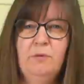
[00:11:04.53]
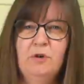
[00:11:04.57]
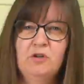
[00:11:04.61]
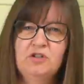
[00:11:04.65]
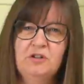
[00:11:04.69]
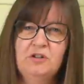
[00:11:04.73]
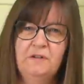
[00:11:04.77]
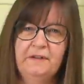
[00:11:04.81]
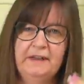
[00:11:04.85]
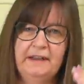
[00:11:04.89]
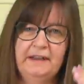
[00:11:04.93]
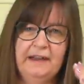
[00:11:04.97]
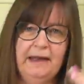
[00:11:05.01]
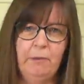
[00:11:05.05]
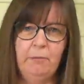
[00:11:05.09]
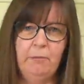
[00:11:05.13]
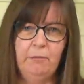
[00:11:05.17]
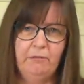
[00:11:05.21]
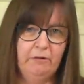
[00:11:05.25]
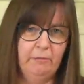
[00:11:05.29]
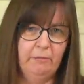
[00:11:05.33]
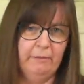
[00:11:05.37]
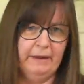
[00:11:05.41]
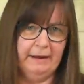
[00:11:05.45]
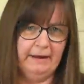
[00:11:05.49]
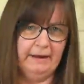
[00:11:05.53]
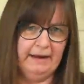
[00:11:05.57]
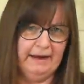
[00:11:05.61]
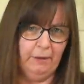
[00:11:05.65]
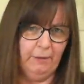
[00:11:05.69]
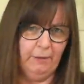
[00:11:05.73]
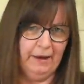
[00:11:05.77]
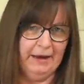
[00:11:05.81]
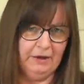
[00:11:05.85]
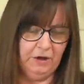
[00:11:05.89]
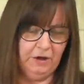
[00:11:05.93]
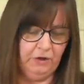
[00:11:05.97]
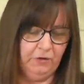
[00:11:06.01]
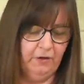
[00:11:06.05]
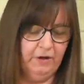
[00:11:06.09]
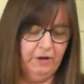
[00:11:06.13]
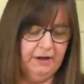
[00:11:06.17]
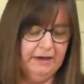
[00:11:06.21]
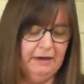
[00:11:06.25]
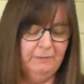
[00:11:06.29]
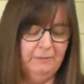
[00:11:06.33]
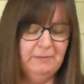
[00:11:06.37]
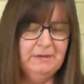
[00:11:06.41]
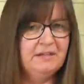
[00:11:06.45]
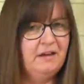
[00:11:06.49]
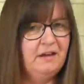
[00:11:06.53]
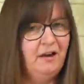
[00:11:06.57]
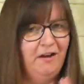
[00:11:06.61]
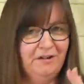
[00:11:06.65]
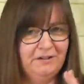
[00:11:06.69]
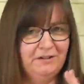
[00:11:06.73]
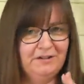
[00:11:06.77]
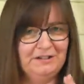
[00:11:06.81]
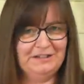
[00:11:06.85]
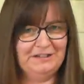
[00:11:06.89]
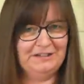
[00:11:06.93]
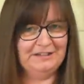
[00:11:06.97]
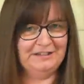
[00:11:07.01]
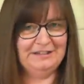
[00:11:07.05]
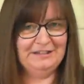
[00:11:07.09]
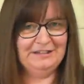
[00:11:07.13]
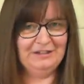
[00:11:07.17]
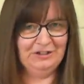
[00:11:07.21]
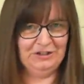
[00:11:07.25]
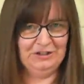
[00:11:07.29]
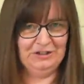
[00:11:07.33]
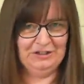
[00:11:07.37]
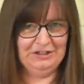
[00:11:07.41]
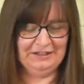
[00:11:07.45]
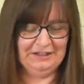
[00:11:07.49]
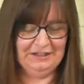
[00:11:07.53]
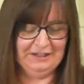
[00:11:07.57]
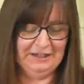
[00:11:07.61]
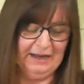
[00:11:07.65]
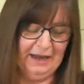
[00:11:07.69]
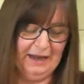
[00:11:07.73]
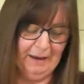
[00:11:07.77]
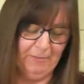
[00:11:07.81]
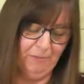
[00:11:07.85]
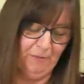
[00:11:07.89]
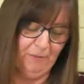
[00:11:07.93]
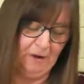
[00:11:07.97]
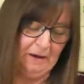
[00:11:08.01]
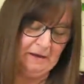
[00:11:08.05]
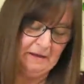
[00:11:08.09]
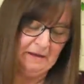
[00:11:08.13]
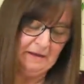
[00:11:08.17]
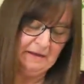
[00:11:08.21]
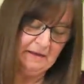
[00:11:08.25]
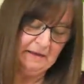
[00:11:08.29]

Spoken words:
much on the camera about how accurate I am. It's harder to stitch under the camera.